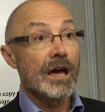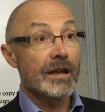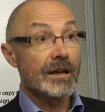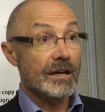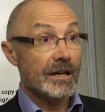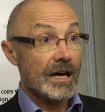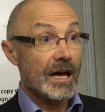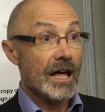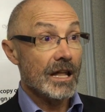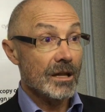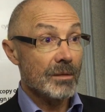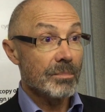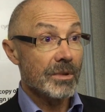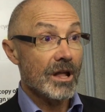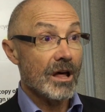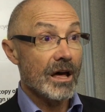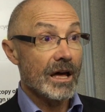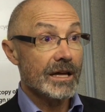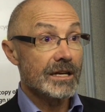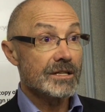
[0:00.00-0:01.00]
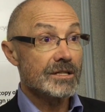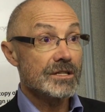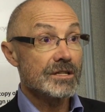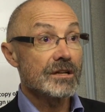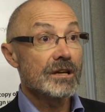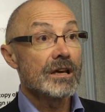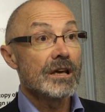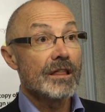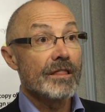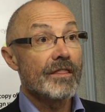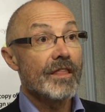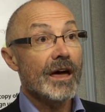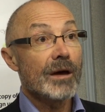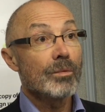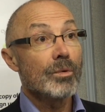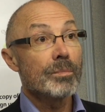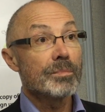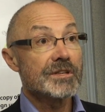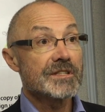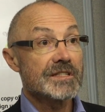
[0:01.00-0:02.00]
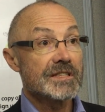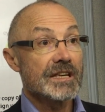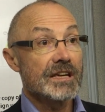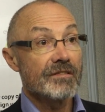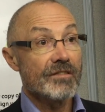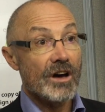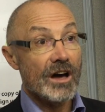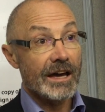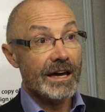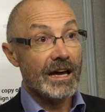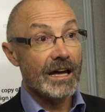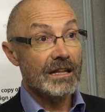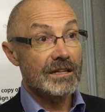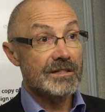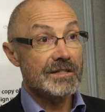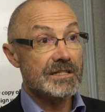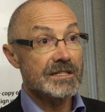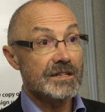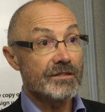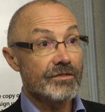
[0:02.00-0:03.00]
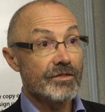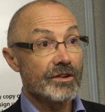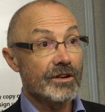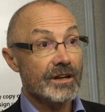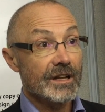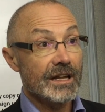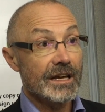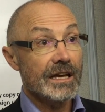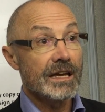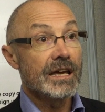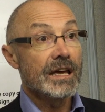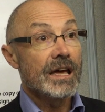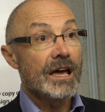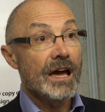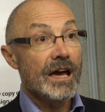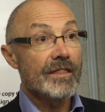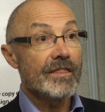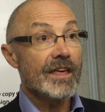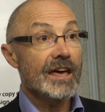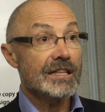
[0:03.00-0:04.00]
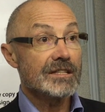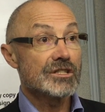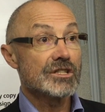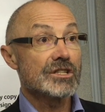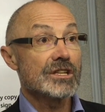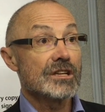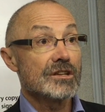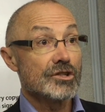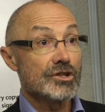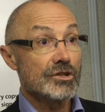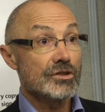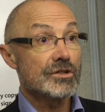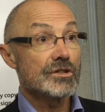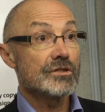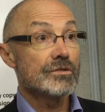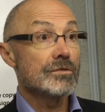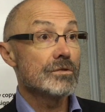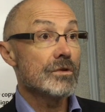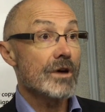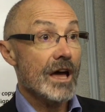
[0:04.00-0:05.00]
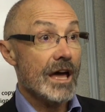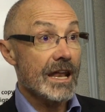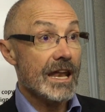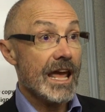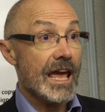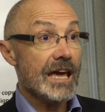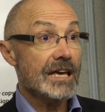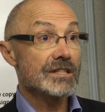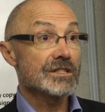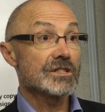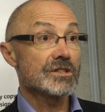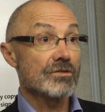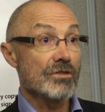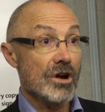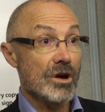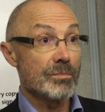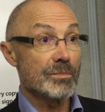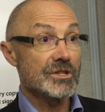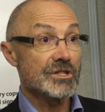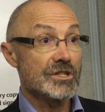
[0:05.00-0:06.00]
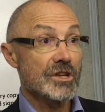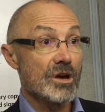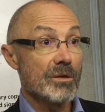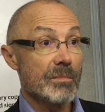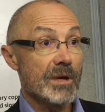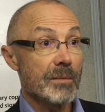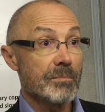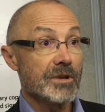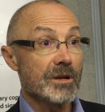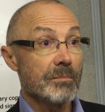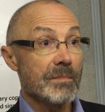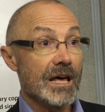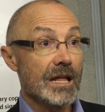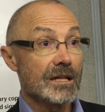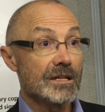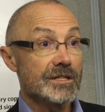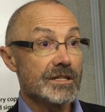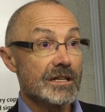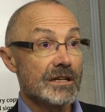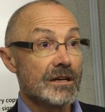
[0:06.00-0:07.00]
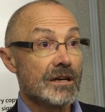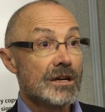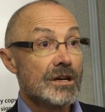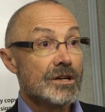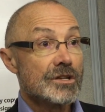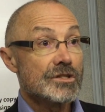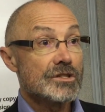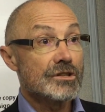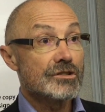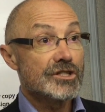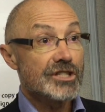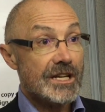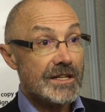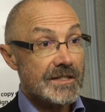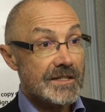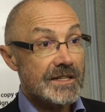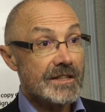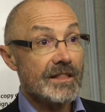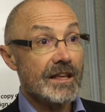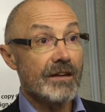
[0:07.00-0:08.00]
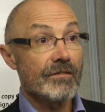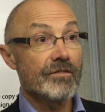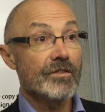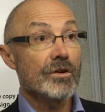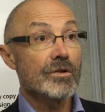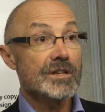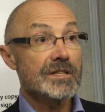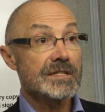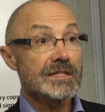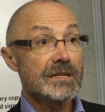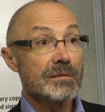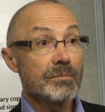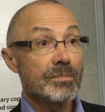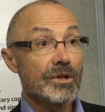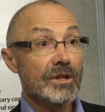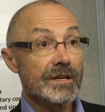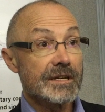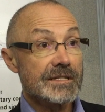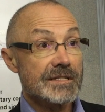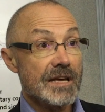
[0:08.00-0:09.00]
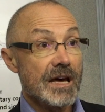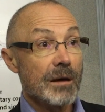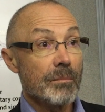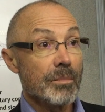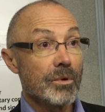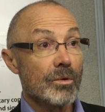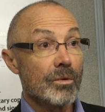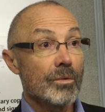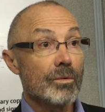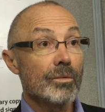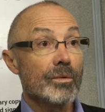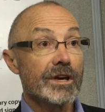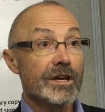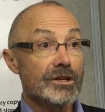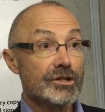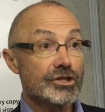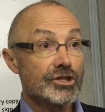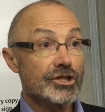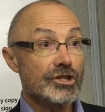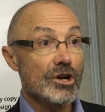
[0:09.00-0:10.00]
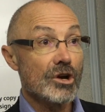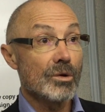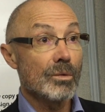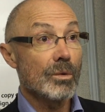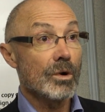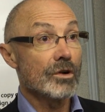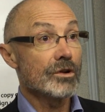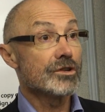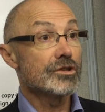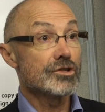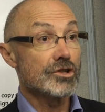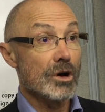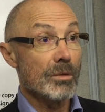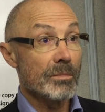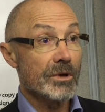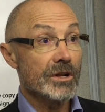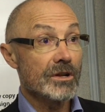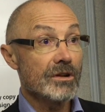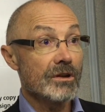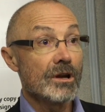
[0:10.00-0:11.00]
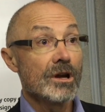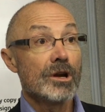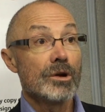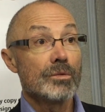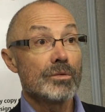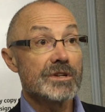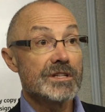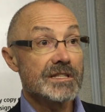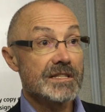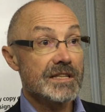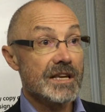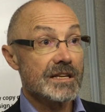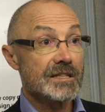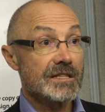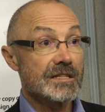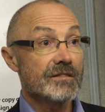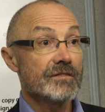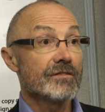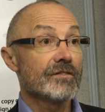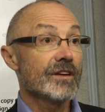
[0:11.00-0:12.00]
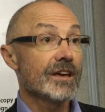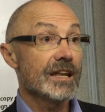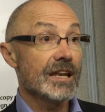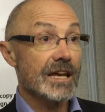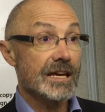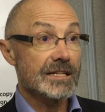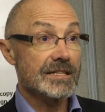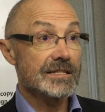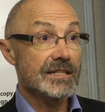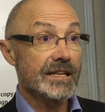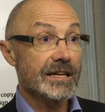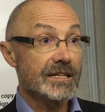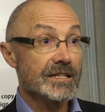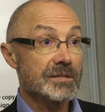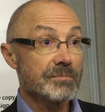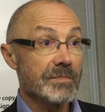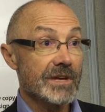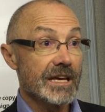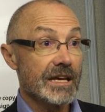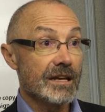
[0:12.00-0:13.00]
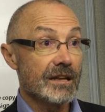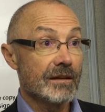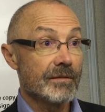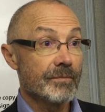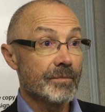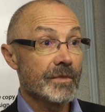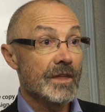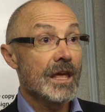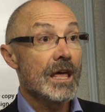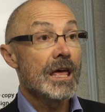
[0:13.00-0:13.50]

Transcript: and are colourblind, they will perceive eye colours differently, and that's due to an X chromosome abnormality. So just in that very simple example, we can show what dominant, recessive and X-linked mean.